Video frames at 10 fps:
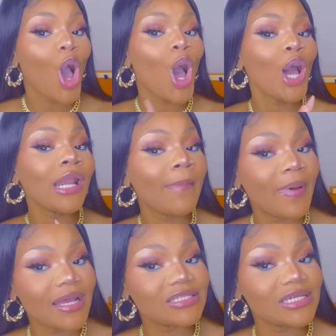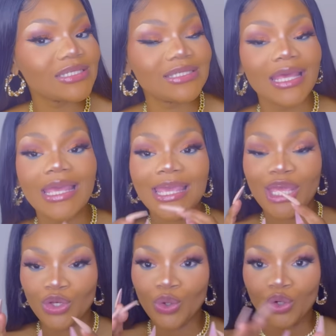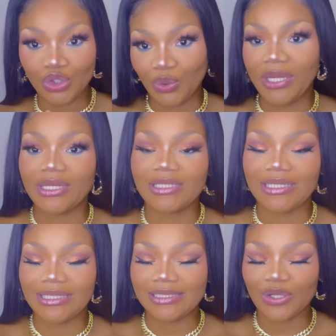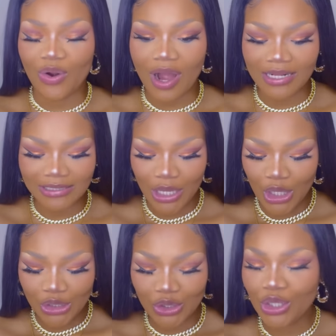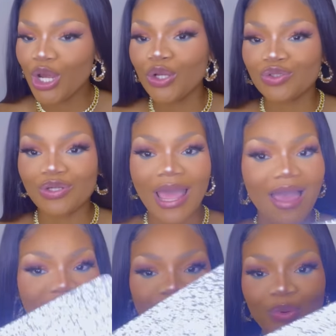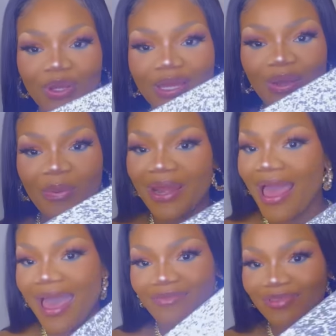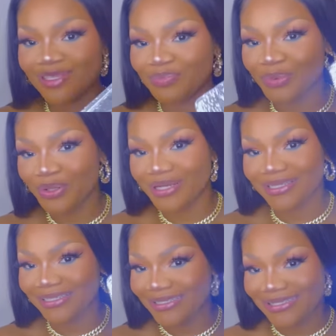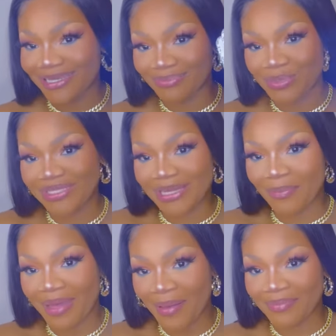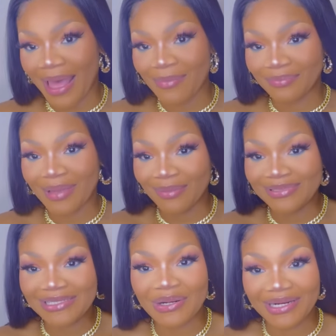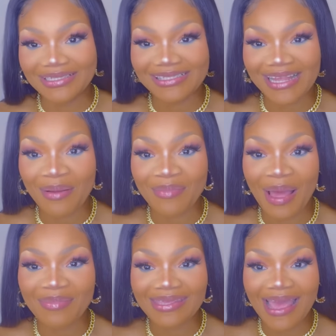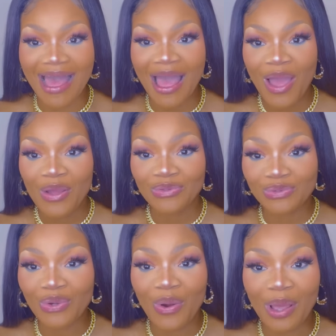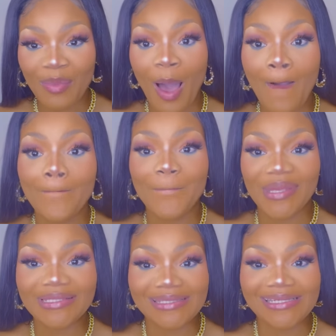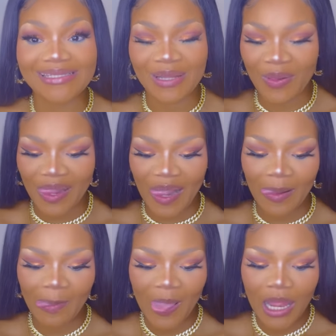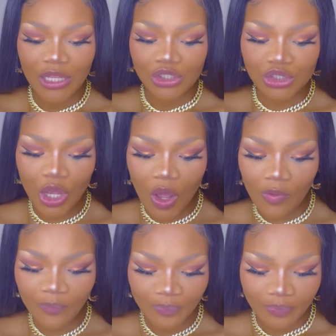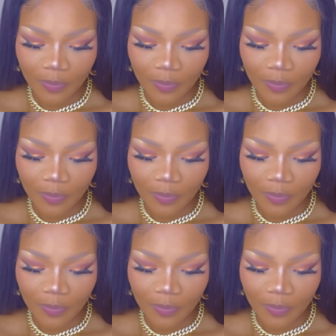on a budget in your 20s. Right, so you know, today I have the book. When I have this book, it means I'm serious. I'm here to talk about business. Okay, so